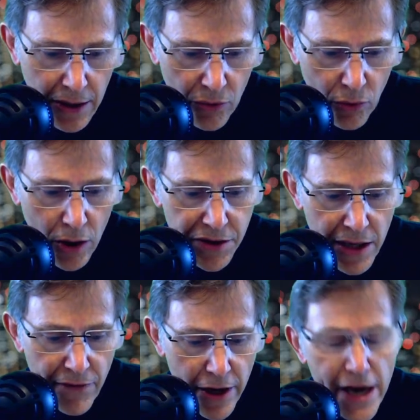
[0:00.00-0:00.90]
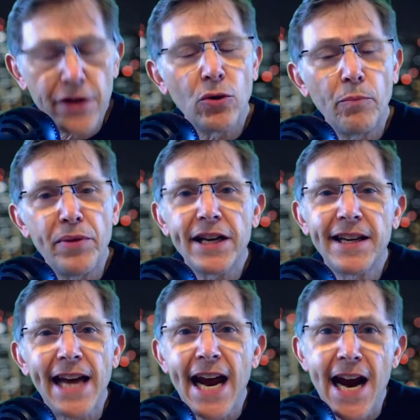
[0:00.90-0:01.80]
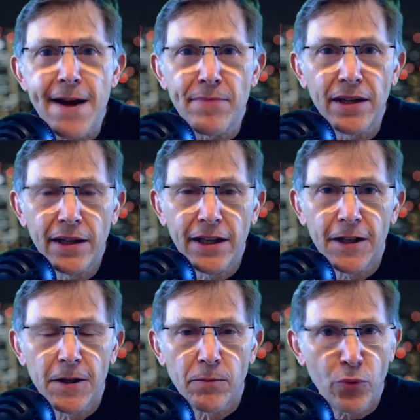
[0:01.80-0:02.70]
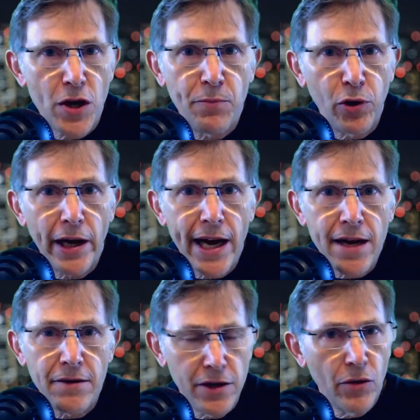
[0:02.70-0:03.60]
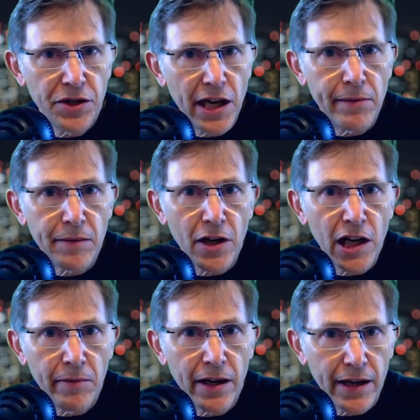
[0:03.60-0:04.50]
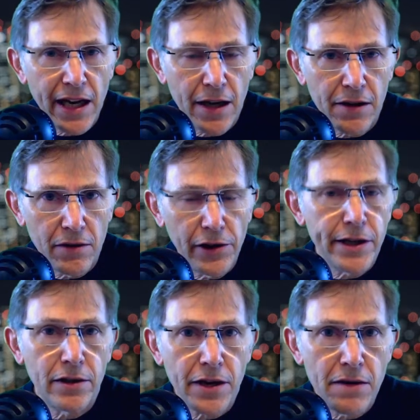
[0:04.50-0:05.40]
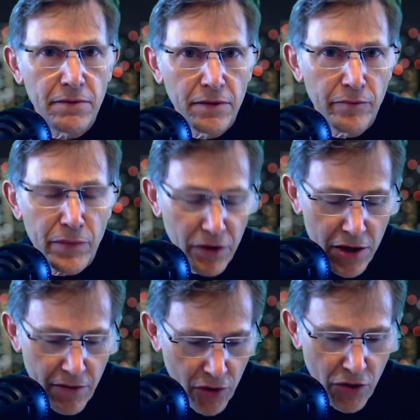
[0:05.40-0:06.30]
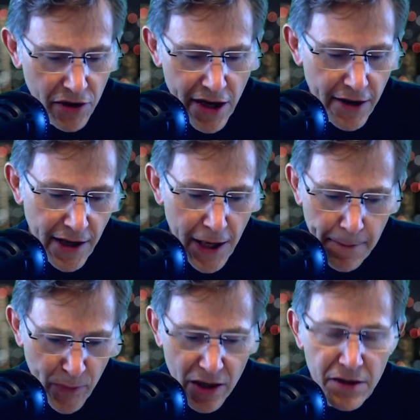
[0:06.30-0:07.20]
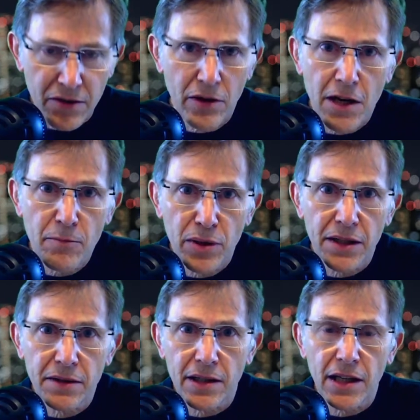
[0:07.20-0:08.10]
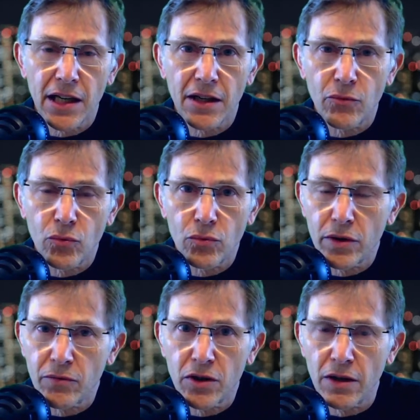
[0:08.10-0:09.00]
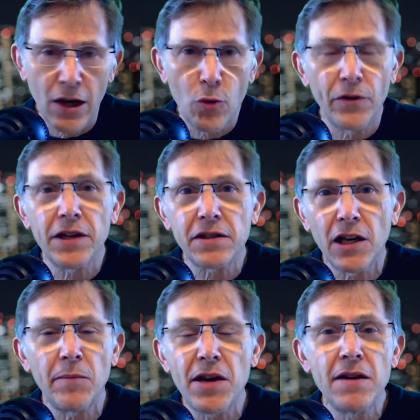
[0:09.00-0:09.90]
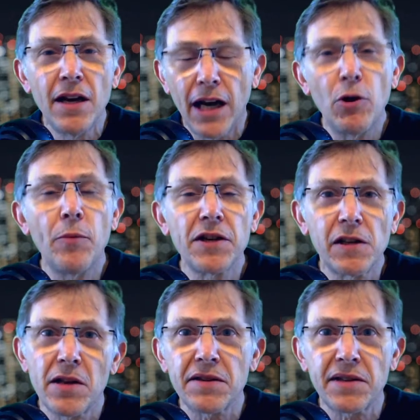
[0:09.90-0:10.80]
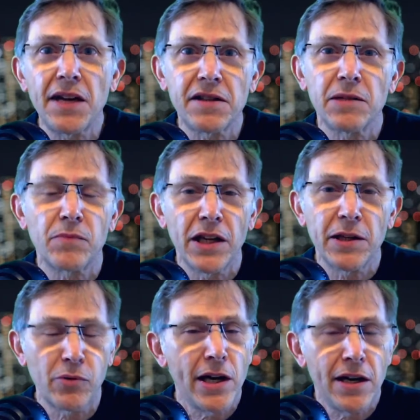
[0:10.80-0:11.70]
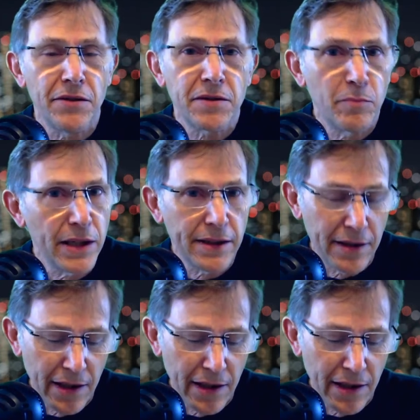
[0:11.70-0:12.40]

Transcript: We'll also have our annual big game pre-play. You know which game I'm talking about. I can't legally use that name in a stream, but I'm hoping it's going to be the Saints and the Browns, but